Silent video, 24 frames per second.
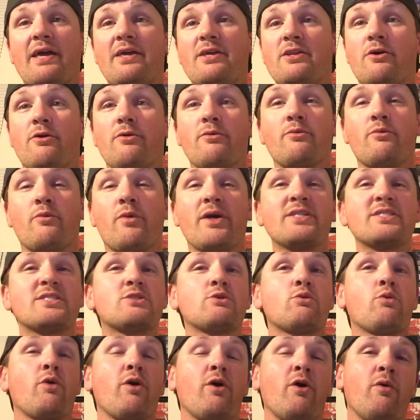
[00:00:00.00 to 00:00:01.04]
you know, wins
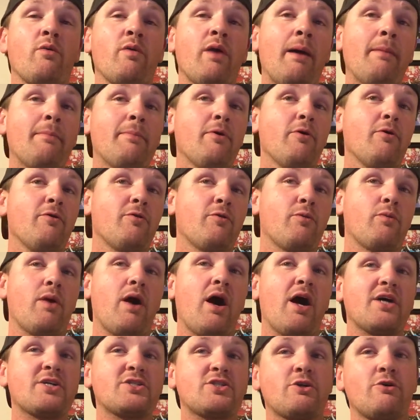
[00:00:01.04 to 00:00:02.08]
the Royal Rumble. The
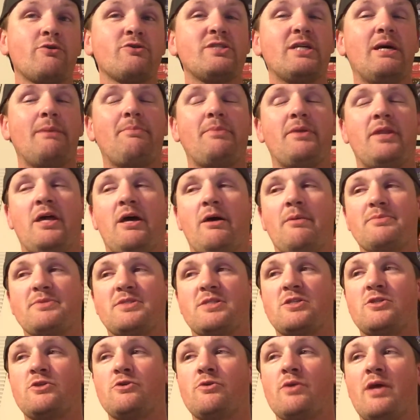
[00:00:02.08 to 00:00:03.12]
Rock shows up and helps
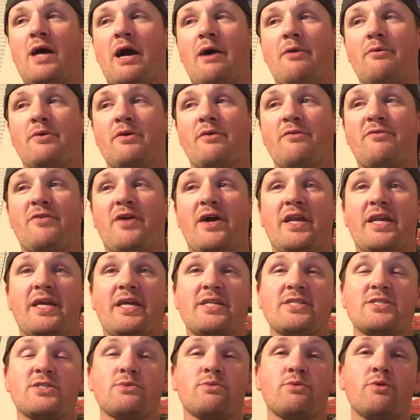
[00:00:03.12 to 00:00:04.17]
the dude out in a fight
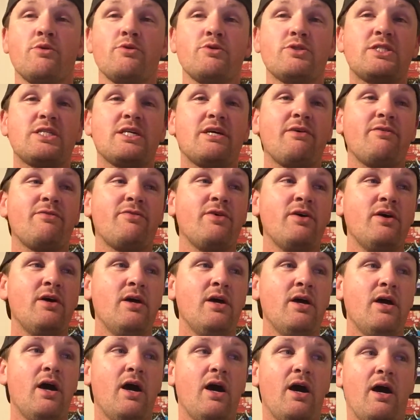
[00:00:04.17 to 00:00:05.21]
against Rusev.
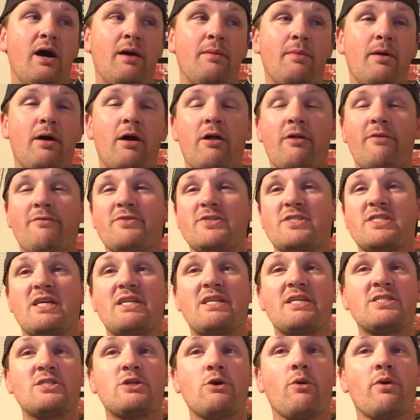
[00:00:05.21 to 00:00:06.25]
Um, all of a
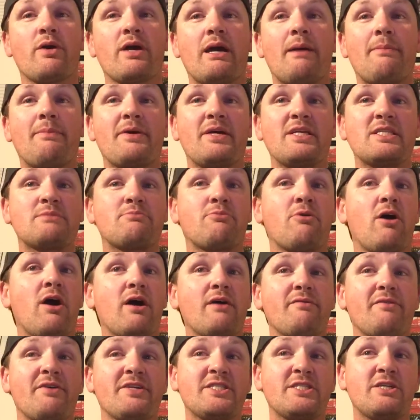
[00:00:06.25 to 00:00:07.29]
sudden, he's going up against
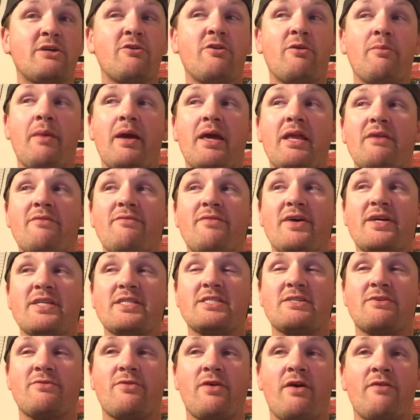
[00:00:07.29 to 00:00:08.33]
Brock Lesnar in the main
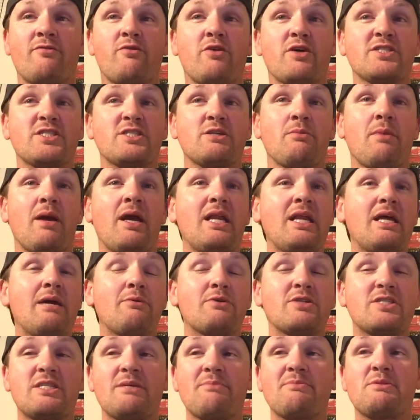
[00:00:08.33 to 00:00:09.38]
event of, of WrestleMania,
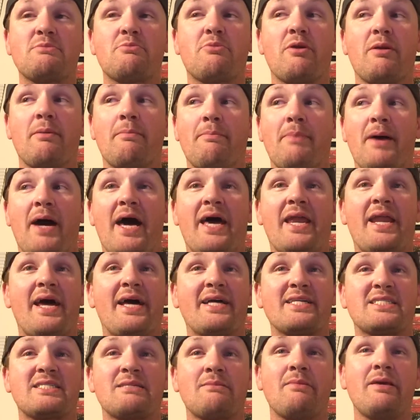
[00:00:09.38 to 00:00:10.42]
which seems pretty
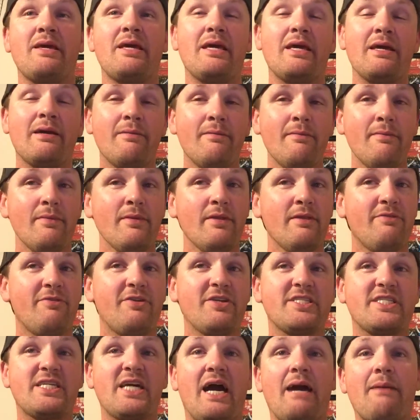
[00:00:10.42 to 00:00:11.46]
badass to me.
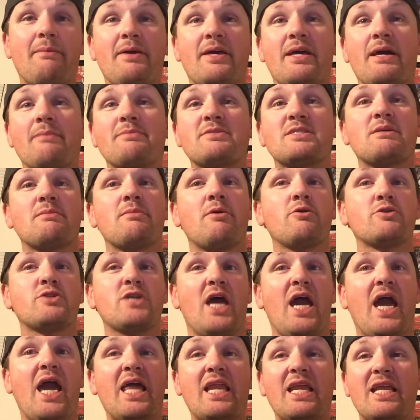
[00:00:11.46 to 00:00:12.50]
This guy becomes the most
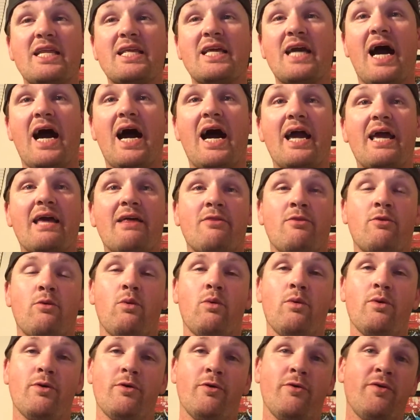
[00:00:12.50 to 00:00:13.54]
hated guy in the
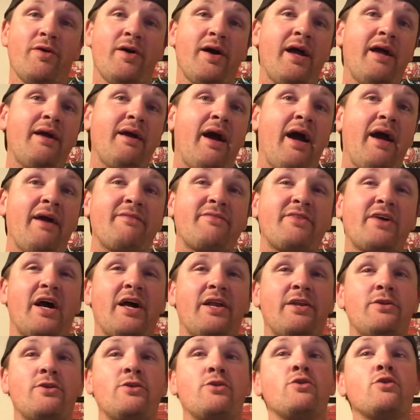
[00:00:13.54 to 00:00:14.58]
world. I, I've
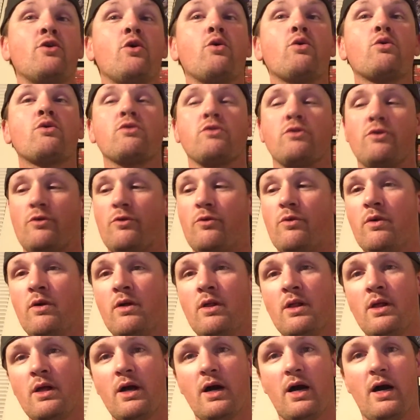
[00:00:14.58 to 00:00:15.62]
got no clue.
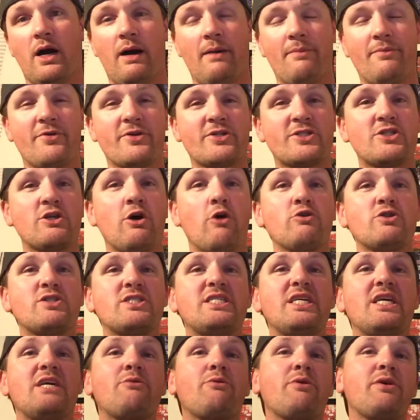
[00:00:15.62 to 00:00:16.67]
Um, there's no
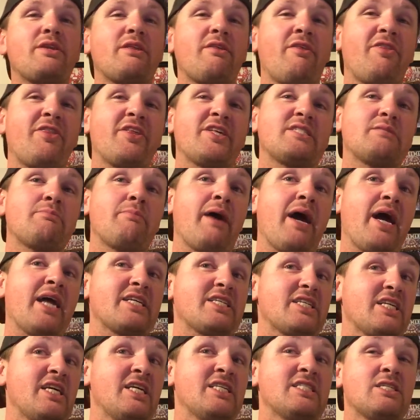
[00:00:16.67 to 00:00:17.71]
secret that this
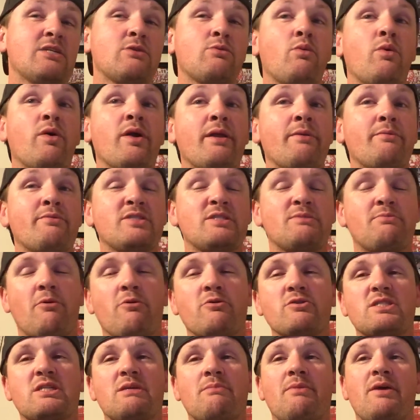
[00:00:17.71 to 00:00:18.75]
match isn't what it was
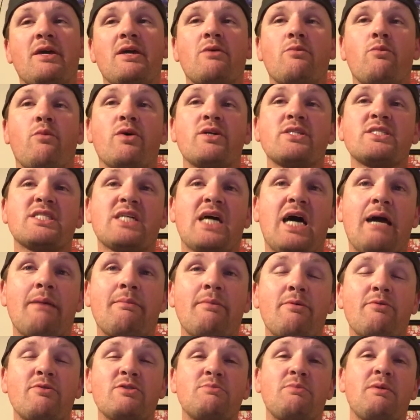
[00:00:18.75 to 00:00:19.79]
supposed to be. At one
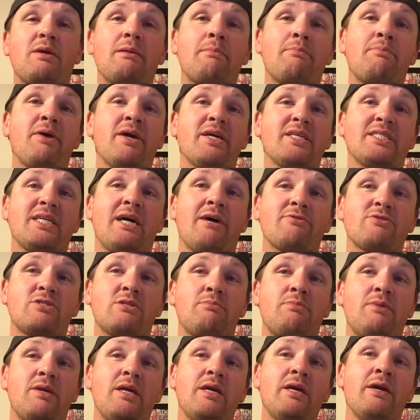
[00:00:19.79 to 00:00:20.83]
time, it was being picked out
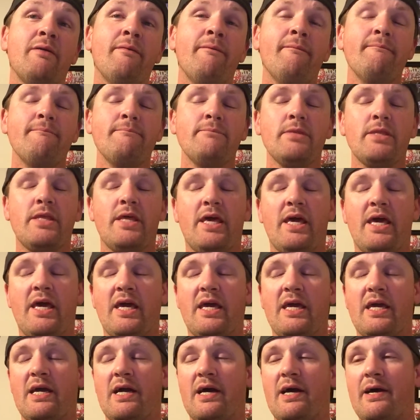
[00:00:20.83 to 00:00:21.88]
to be
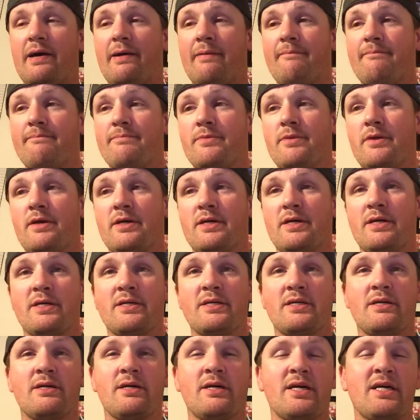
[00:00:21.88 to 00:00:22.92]
a, um,
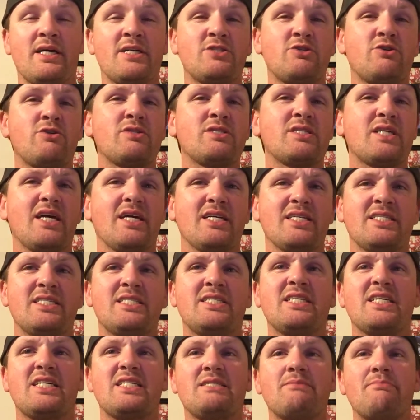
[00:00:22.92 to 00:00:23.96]
guess you can say, a
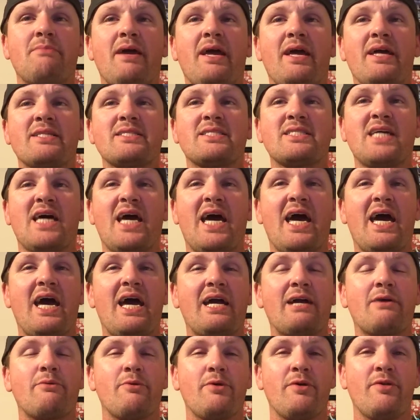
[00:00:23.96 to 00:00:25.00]
six man
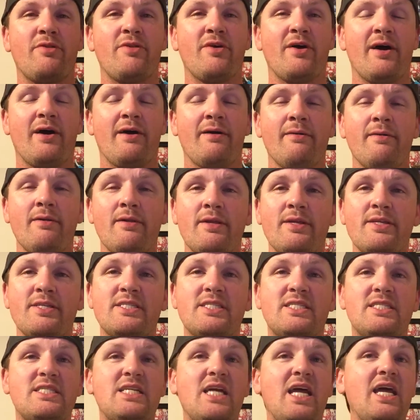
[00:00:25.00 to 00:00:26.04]
tag with uh,
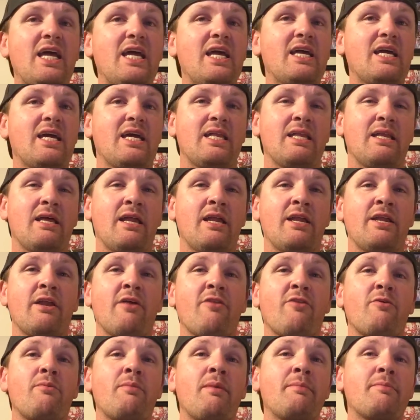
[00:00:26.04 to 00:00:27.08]
Sting and, and,
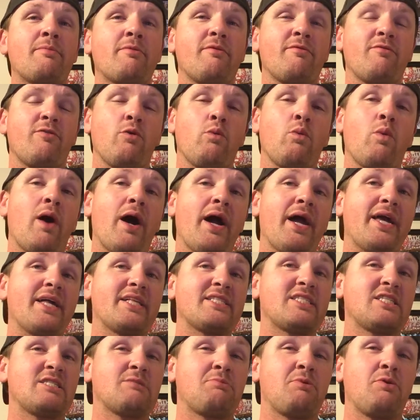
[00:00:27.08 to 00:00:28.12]
another member of the
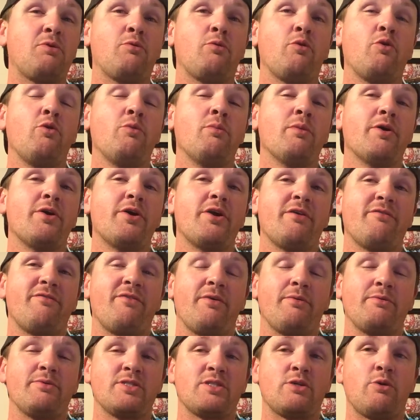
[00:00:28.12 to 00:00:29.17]
Wyatts. It's been rumored if
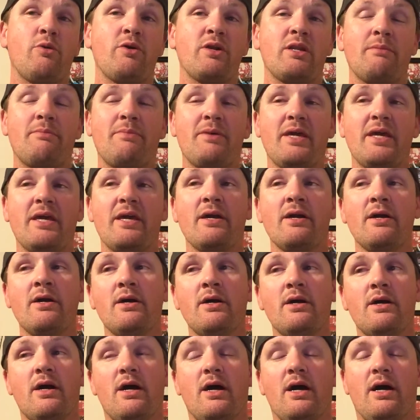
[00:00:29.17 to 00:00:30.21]
it was going to be.
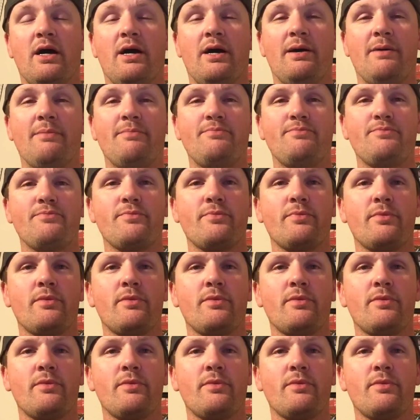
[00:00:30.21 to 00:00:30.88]
Um,